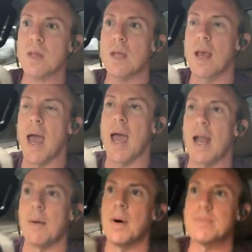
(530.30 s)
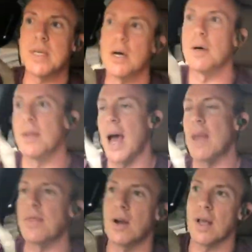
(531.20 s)
and I'm up till
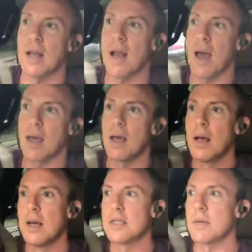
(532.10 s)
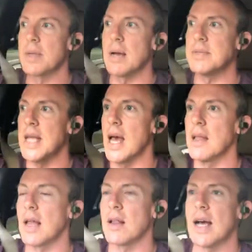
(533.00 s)
9:30 at night, sometimes
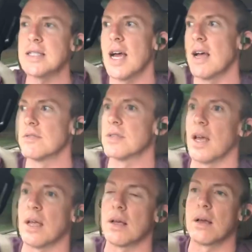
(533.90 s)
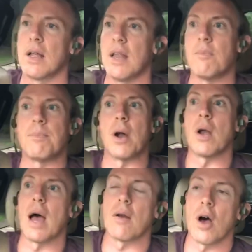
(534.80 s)
10. Like last night, I didn't burn
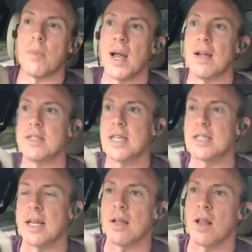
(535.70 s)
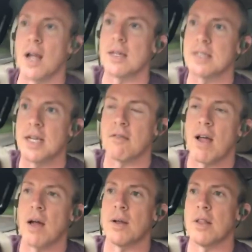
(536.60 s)
out all my energy because I did a lot of sitting
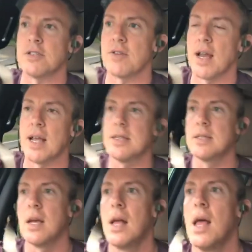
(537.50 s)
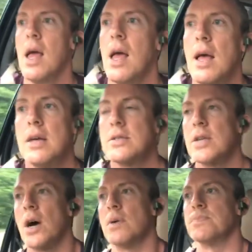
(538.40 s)
around in the trainings. So